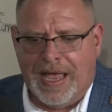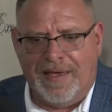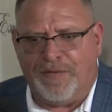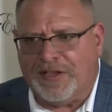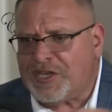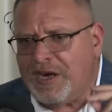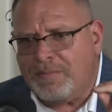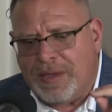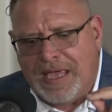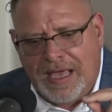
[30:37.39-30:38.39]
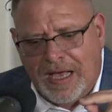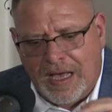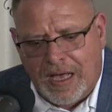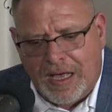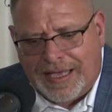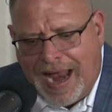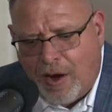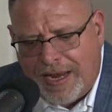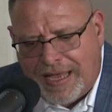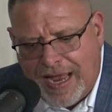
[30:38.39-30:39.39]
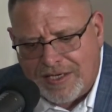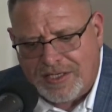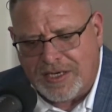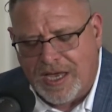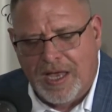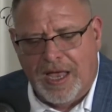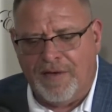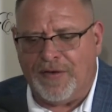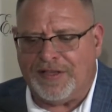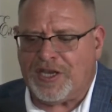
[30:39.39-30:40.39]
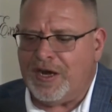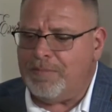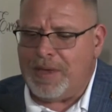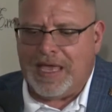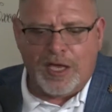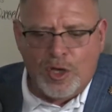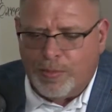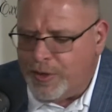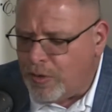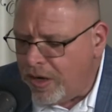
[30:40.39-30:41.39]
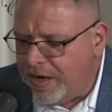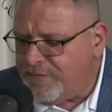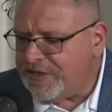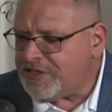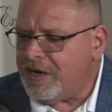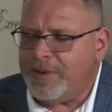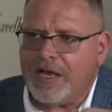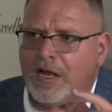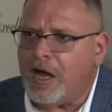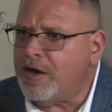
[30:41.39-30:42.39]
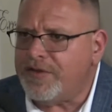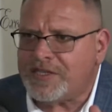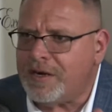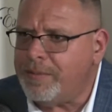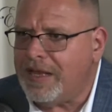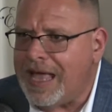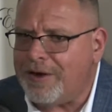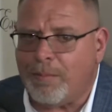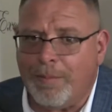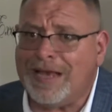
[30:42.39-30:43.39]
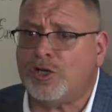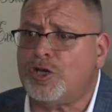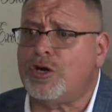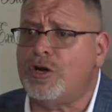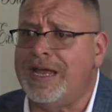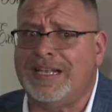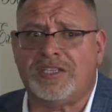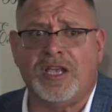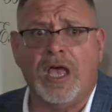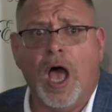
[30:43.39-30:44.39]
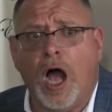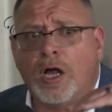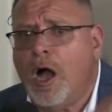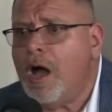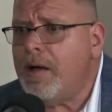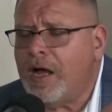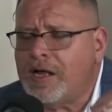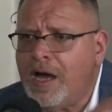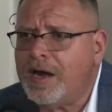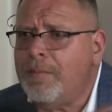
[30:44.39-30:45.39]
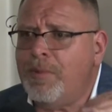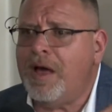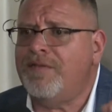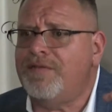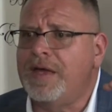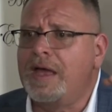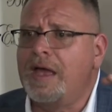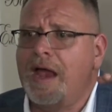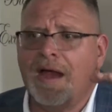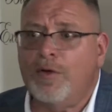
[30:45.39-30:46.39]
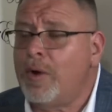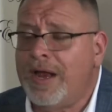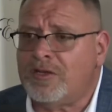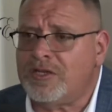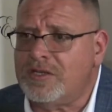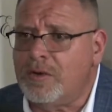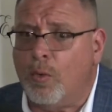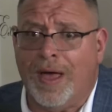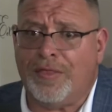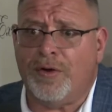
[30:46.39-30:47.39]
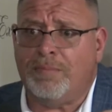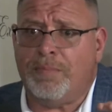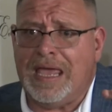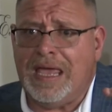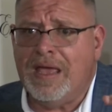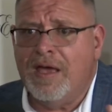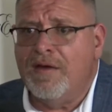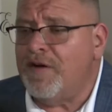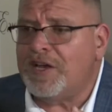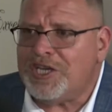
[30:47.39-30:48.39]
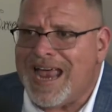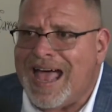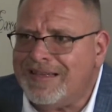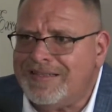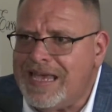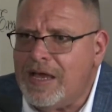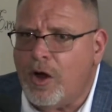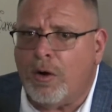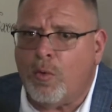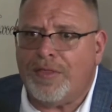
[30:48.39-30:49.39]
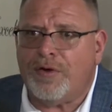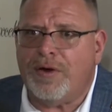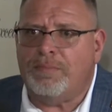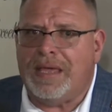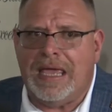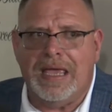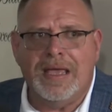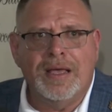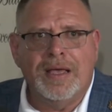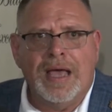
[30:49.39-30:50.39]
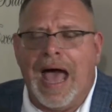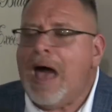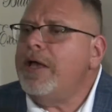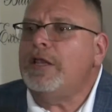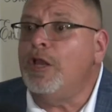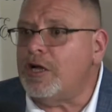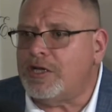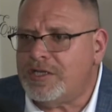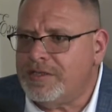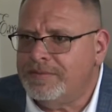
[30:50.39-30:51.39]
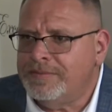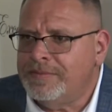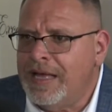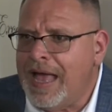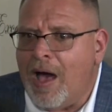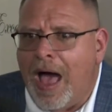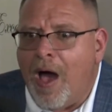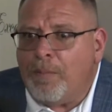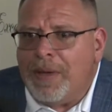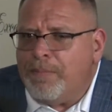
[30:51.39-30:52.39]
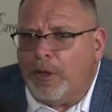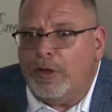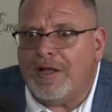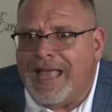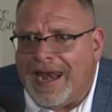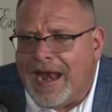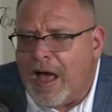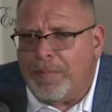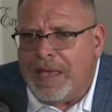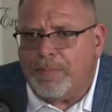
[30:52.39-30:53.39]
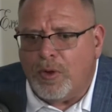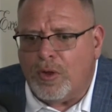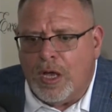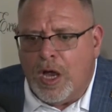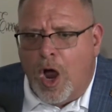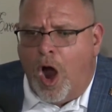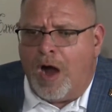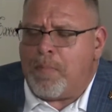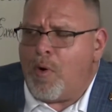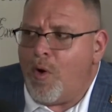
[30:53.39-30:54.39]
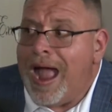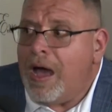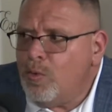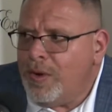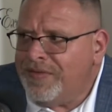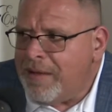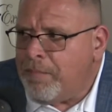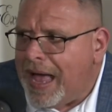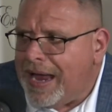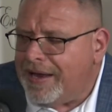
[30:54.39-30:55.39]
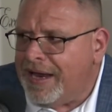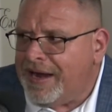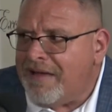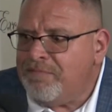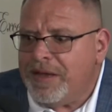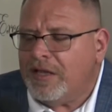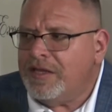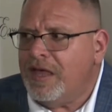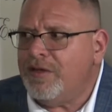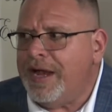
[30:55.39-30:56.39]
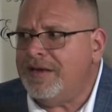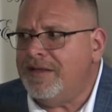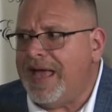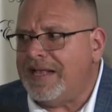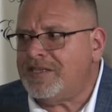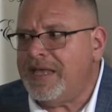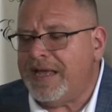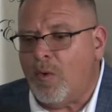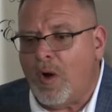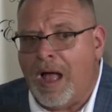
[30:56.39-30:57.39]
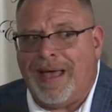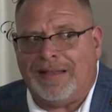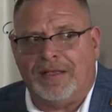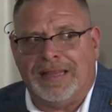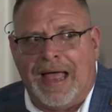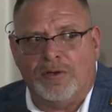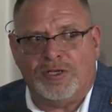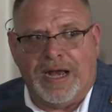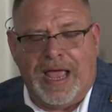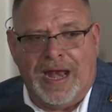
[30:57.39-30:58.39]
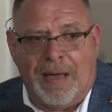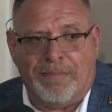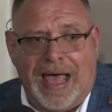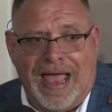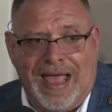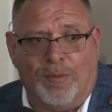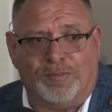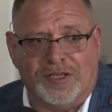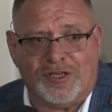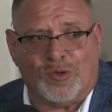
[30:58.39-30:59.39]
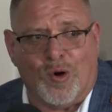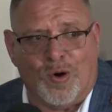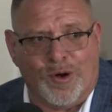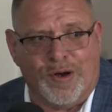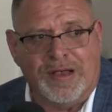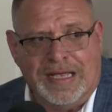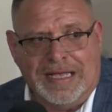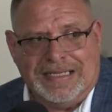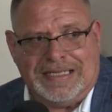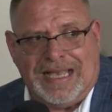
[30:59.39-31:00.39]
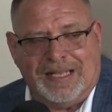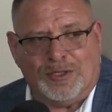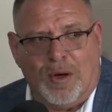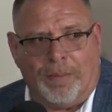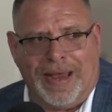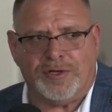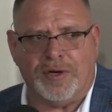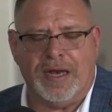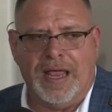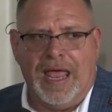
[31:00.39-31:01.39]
If it's going to be a, a carry case, if it's going to be a humidor, if it's going to be a cutter, if it's going to be a lighter, make sure it's a, cu- a cut above everyone else's, whether it be functionality or whether it be how it looks, how, how people look at it, how people are proud when they buy it. And I've been on the other end of that stick where I'm at the lounge and, and I'm, I help the store owner sell it to a patron.